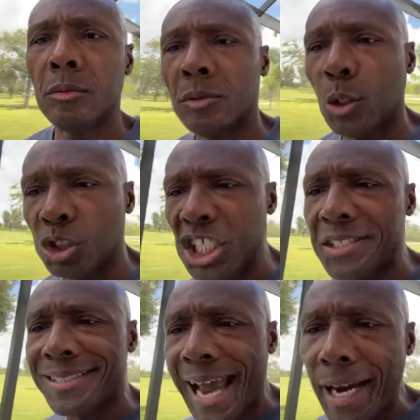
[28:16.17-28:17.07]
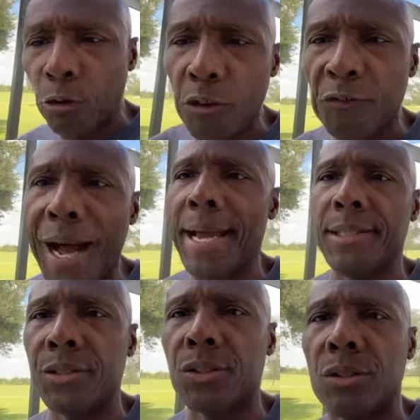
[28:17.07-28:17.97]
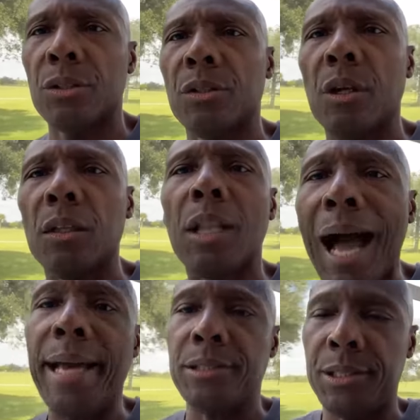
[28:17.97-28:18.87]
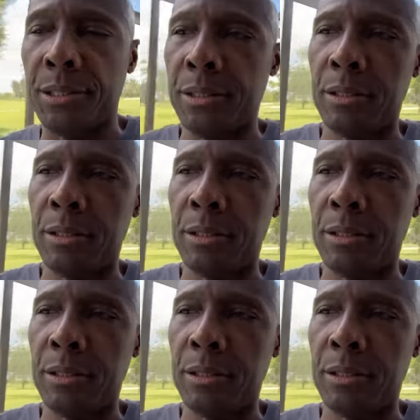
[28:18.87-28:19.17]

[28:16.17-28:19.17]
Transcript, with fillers: So she sacrificed a lot.